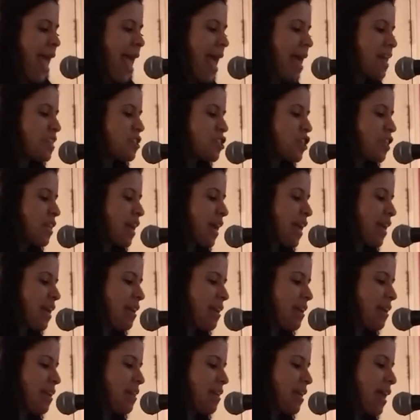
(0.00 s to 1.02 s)

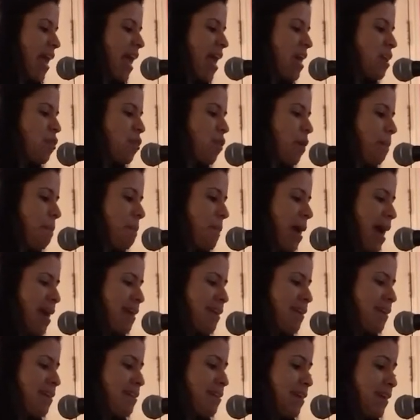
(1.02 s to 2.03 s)
Educated and
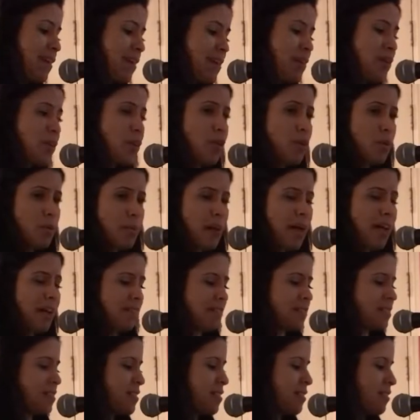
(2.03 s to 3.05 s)
grammatically
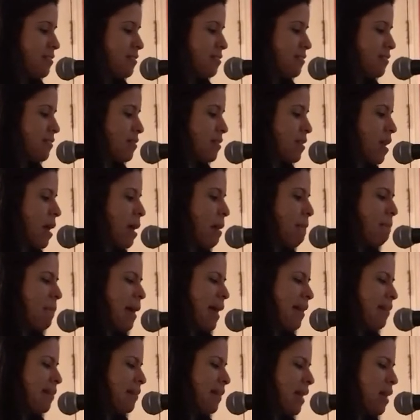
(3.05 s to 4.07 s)
incorrect,
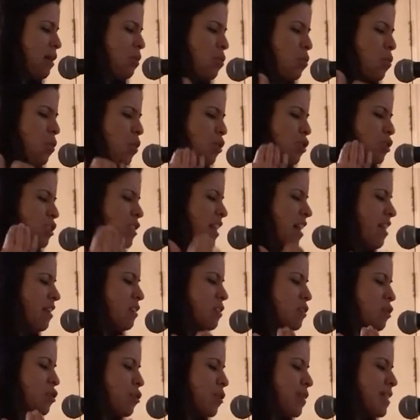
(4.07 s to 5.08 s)
bilingual
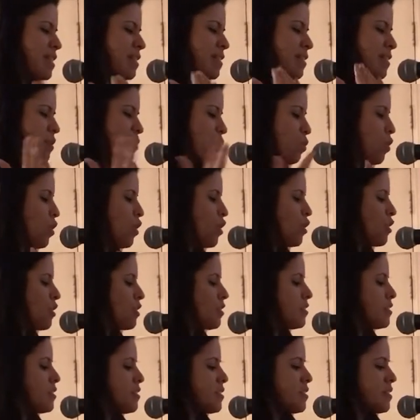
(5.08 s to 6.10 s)
tongue-twisted
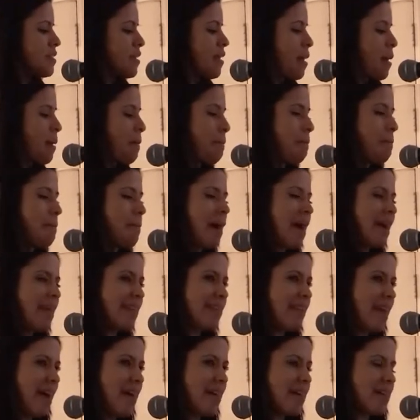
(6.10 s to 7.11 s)
words,
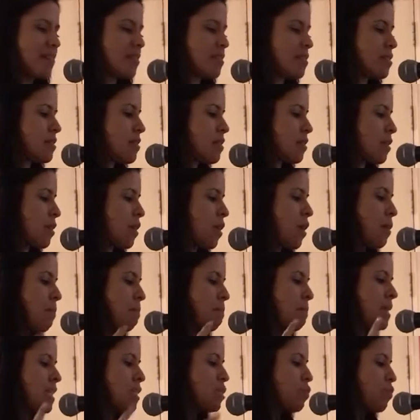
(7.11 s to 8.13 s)
my lines
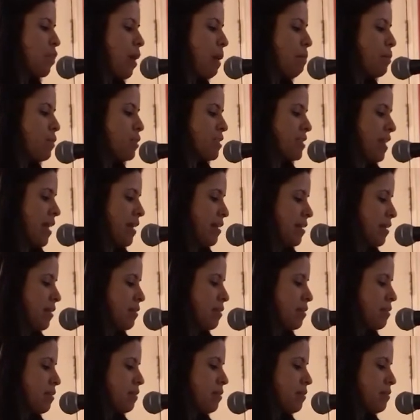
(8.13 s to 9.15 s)
misrepresented.
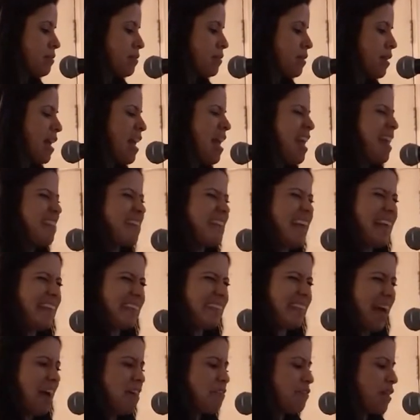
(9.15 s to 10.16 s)
They
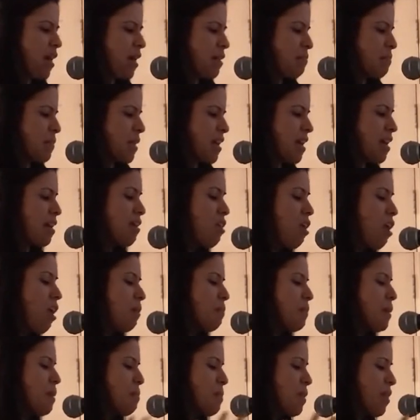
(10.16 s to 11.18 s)
laugh at me and
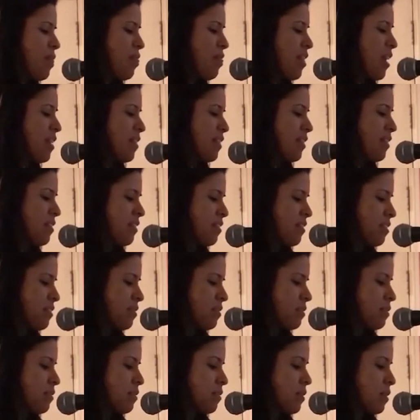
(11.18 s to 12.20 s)
call me pathetic.
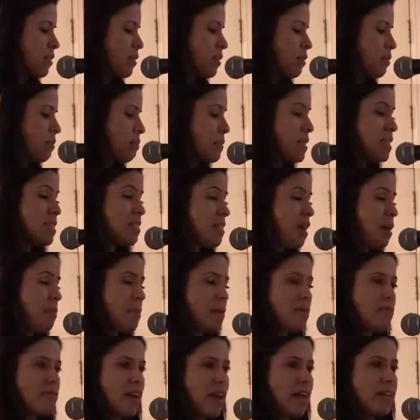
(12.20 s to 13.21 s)
Must not
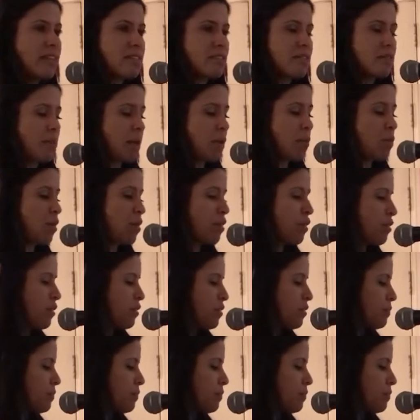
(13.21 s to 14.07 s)
be fans of my work.